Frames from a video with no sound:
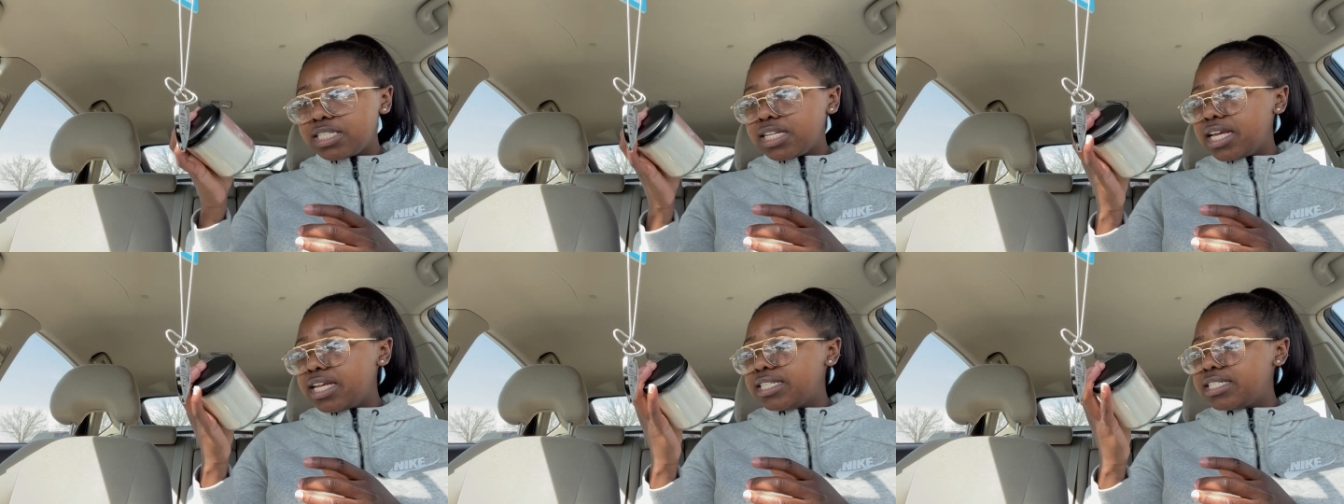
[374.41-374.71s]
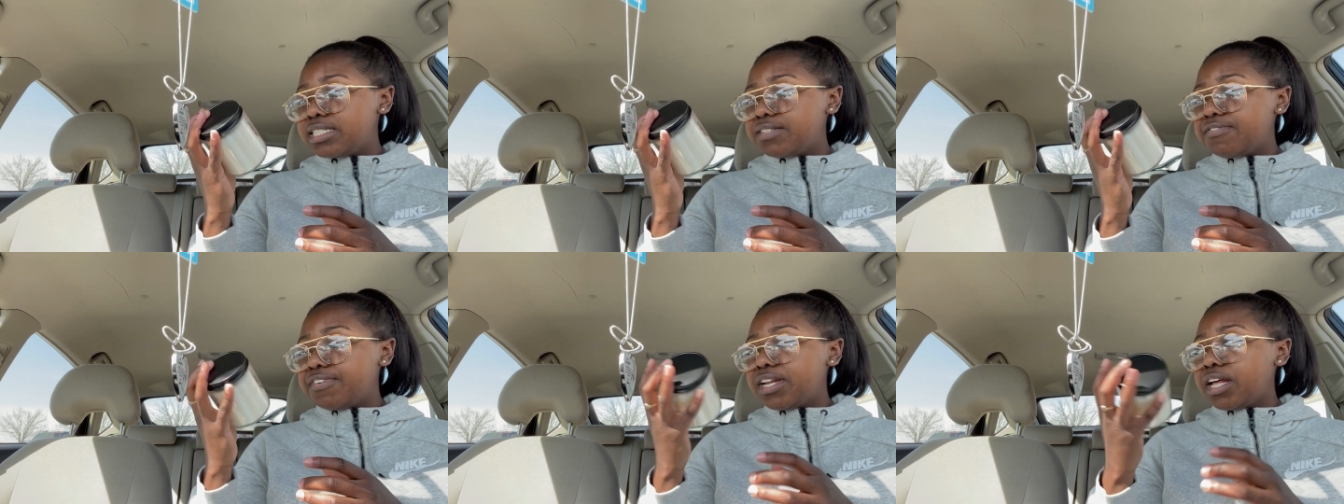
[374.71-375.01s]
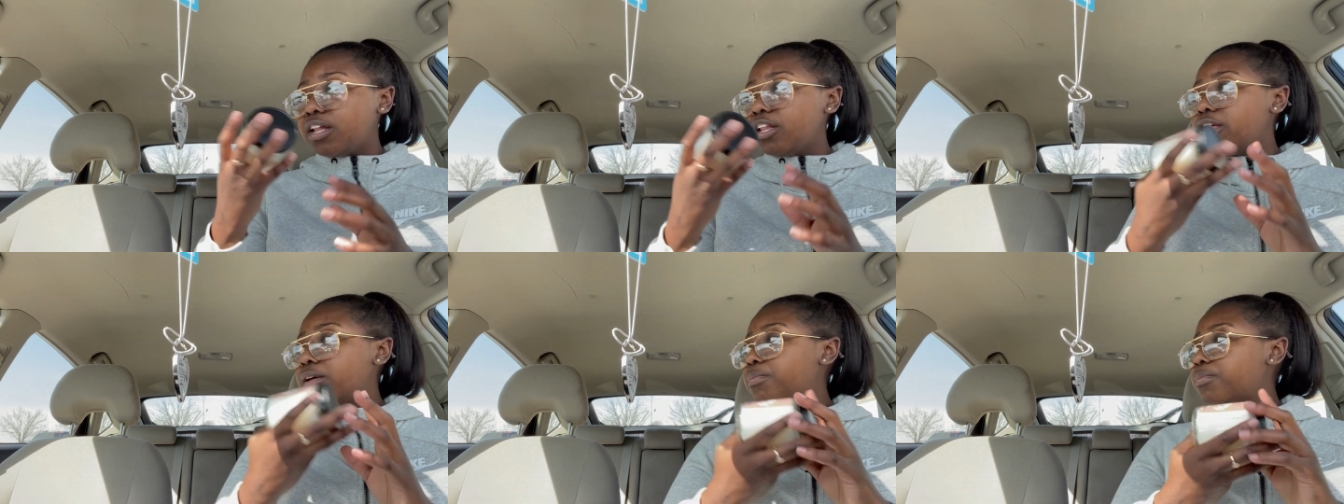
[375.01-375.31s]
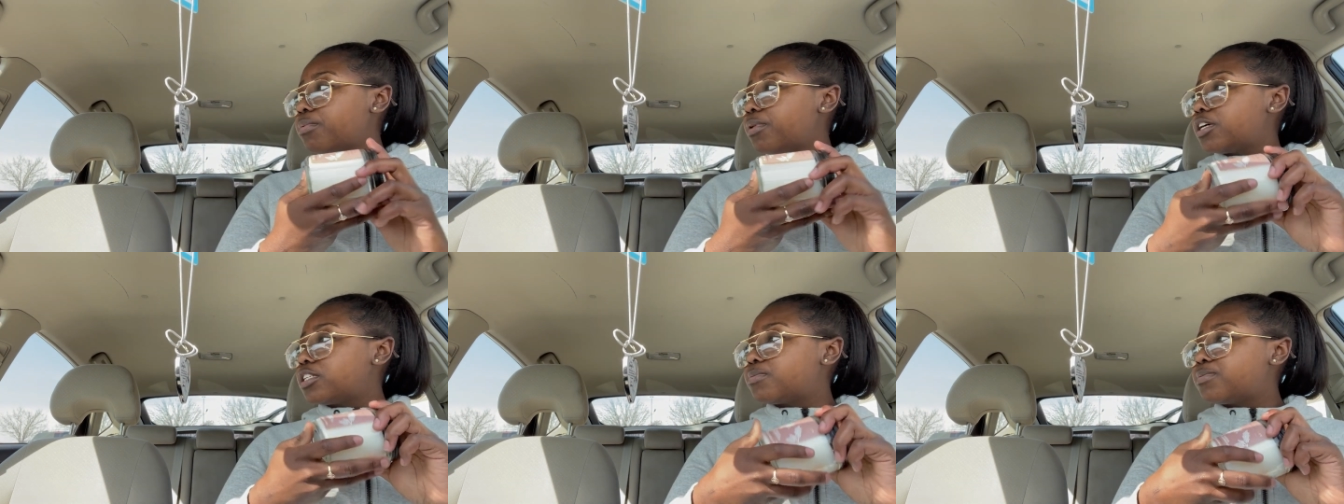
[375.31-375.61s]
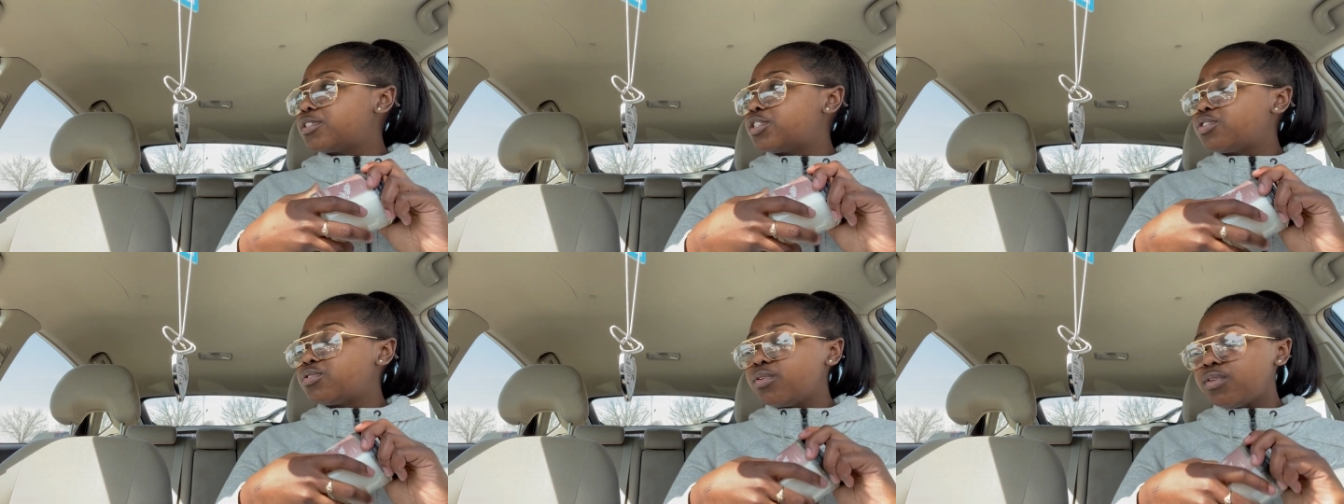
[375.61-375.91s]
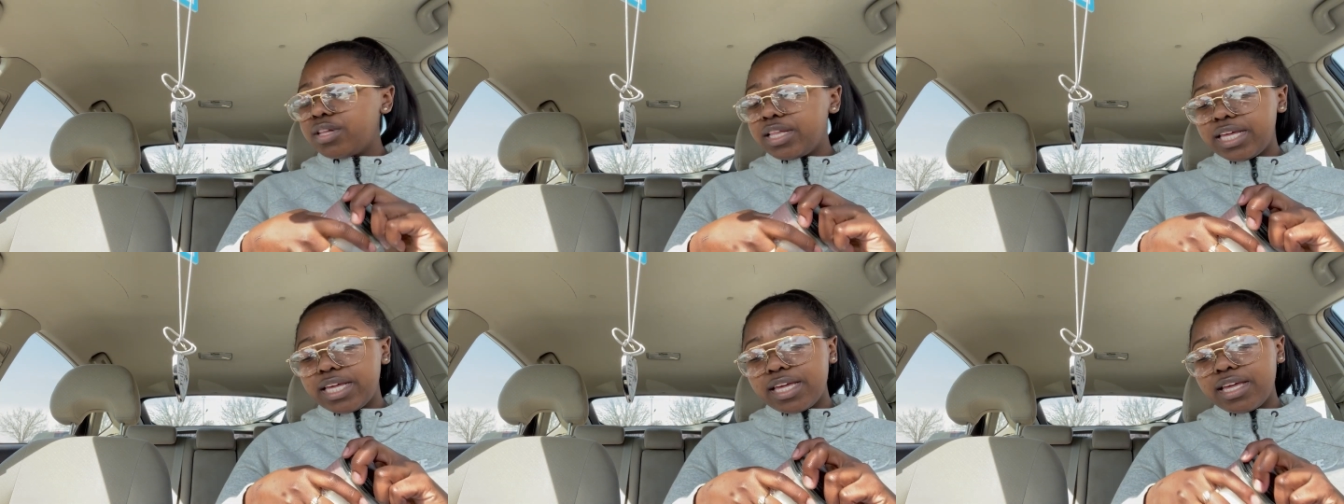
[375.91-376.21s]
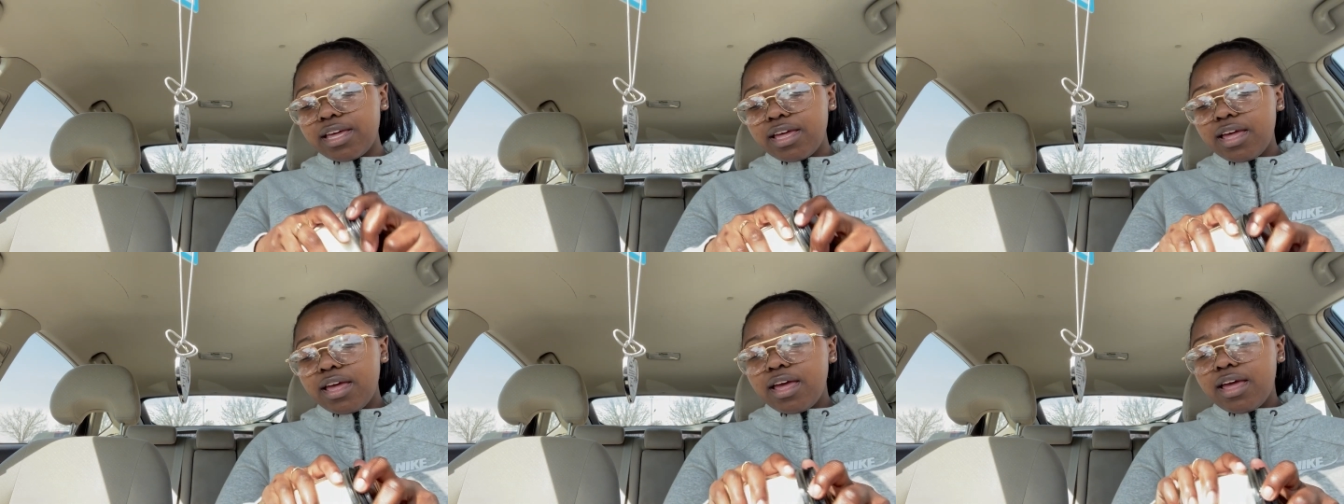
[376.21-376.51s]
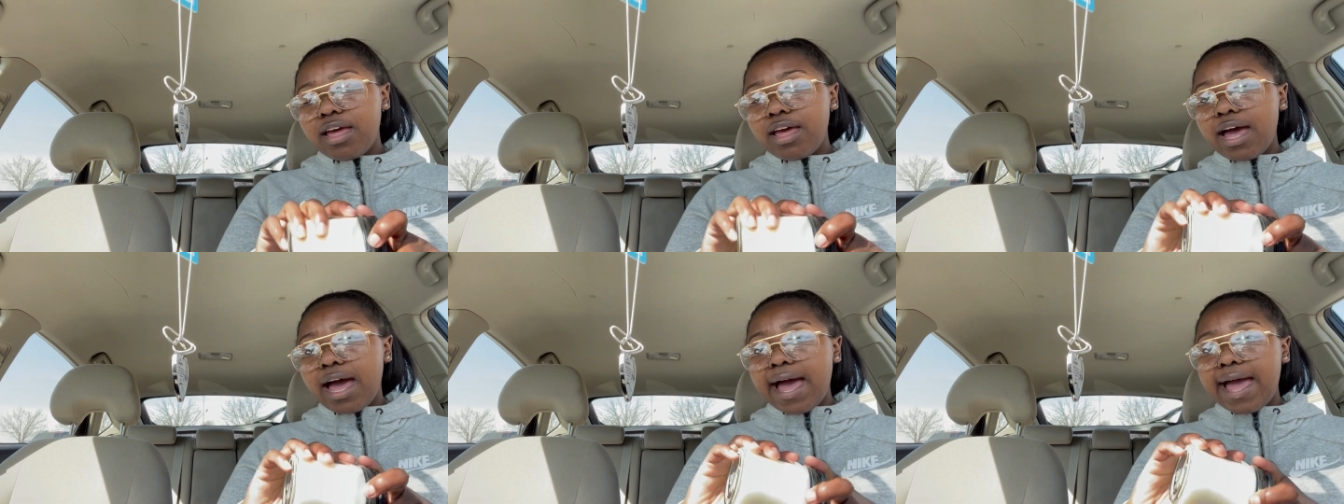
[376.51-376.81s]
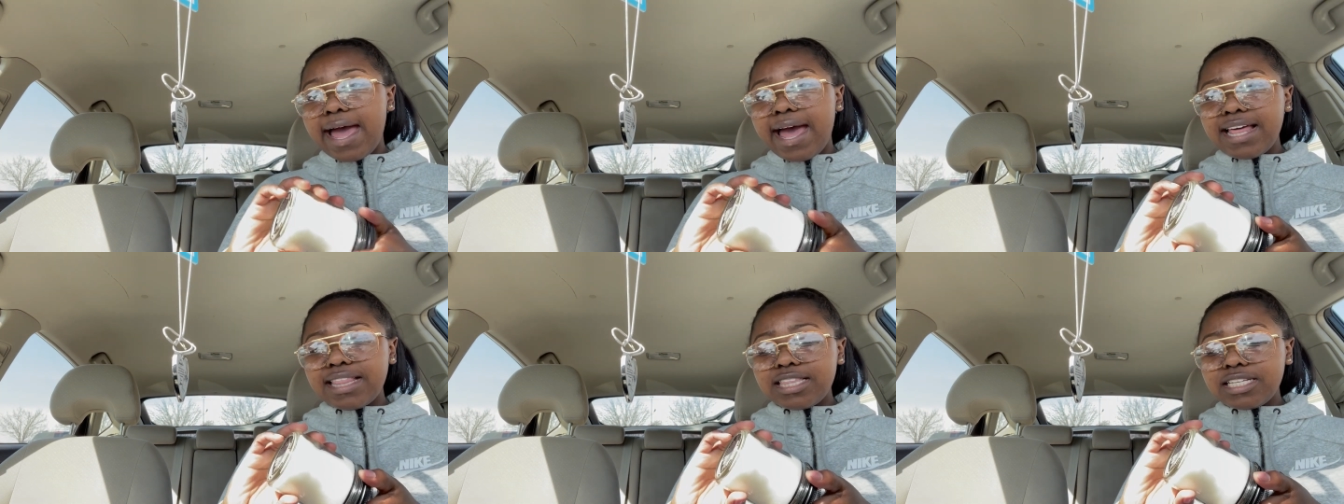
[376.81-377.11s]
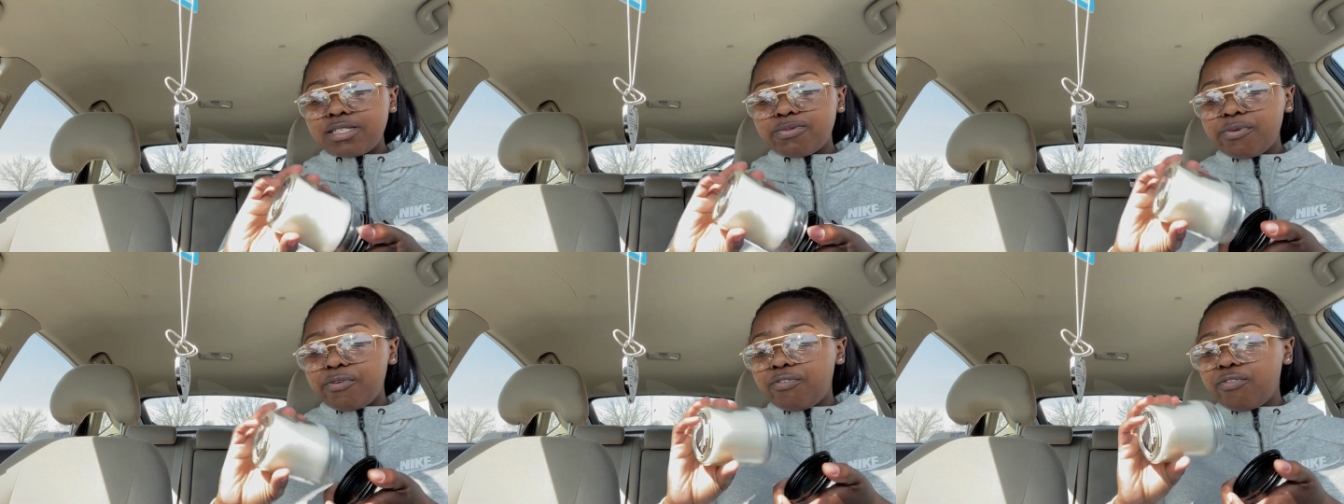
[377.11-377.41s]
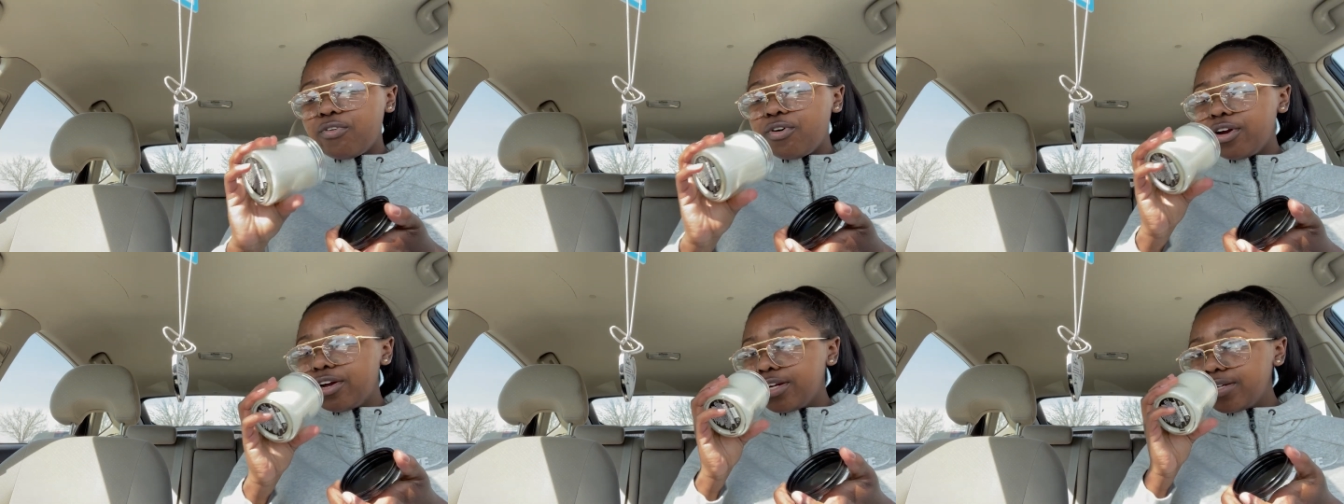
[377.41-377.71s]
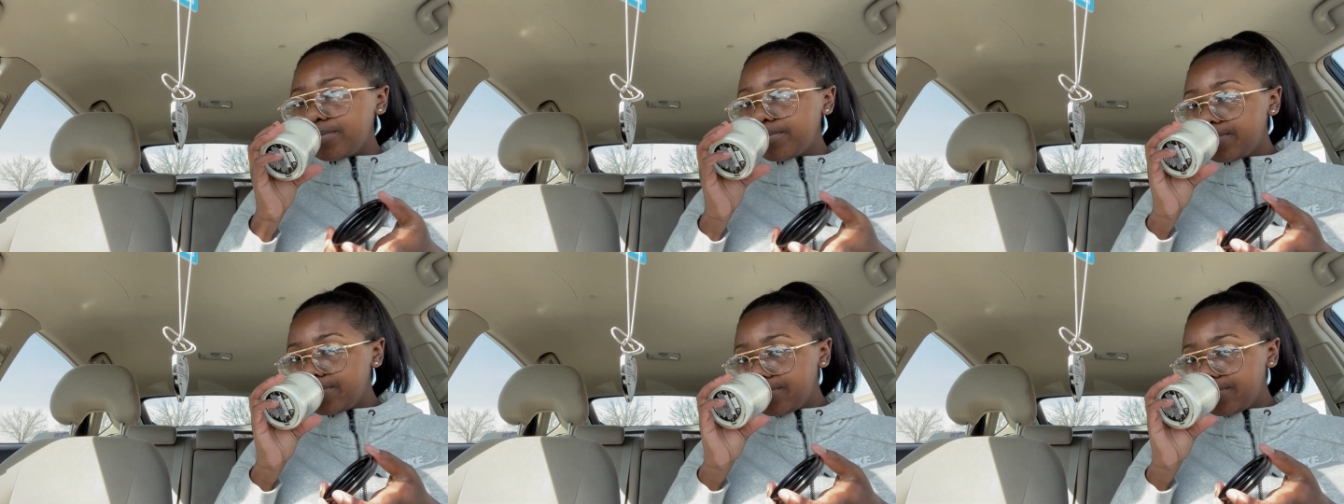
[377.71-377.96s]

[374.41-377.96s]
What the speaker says: It's vanilla plus patchouli. I had this before.